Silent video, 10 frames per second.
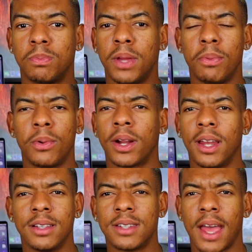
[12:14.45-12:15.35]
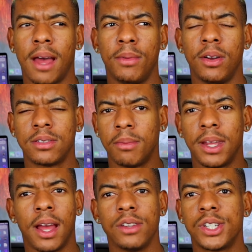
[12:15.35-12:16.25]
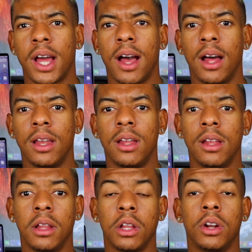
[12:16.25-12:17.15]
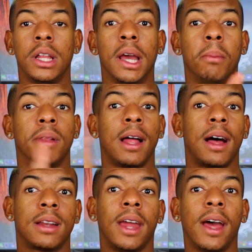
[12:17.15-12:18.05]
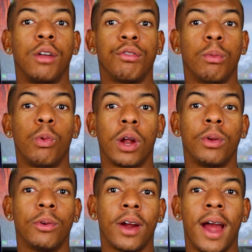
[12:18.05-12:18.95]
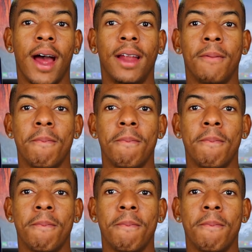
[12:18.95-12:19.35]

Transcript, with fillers: people were getting stabbed or somebody got shot literally a block down from where we were at.